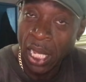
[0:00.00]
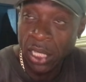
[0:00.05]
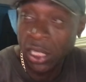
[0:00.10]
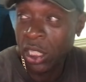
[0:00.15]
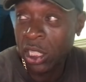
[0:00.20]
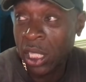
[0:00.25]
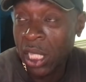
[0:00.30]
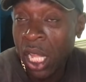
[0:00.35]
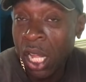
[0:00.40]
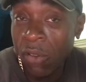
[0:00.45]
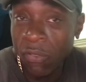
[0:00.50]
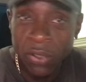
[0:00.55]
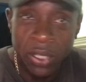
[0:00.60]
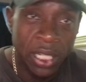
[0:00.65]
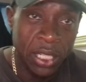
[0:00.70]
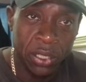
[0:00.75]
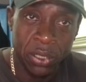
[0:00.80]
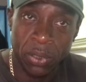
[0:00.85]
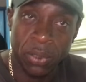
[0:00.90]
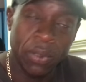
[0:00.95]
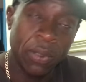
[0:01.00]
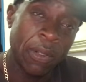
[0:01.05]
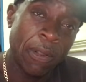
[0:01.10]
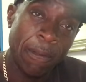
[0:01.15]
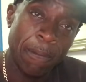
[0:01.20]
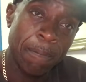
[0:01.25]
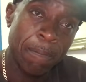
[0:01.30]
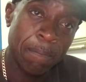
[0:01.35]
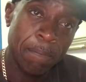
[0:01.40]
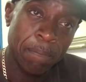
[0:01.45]
And just laughing at
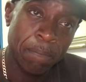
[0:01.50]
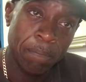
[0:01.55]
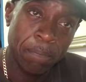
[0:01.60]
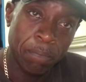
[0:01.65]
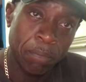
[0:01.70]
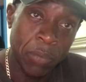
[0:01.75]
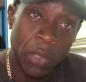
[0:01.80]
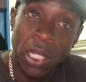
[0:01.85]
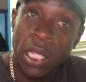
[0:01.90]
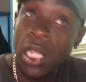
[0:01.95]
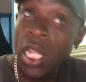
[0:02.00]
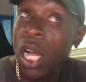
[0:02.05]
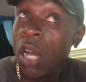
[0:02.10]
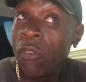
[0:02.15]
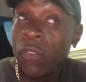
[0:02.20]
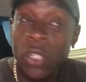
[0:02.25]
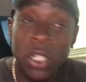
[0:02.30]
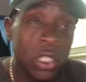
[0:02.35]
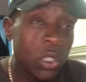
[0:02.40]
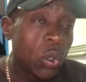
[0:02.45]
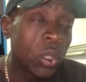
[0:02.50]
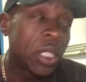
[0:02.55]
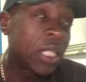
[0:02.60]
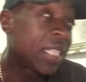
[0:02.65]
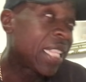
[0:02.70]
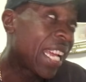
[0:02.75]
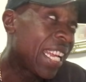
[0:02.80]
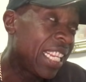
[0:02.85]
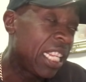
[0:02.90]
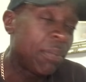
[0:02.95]
you. Laughing at you on a
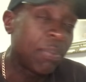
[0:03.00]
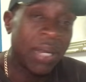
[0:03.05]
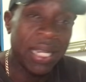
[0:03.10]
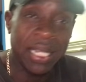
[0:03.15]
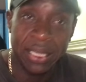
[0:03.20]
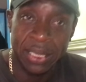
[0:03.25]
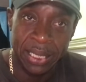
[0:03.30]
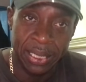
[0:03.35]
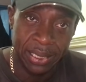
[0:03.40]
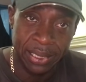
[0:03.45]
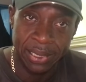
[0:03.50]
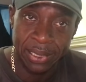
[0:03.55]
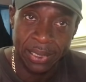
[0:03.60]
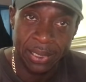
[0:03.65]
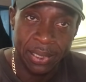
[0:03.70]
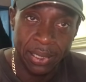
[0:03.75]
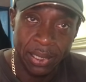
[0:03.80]
daily basis.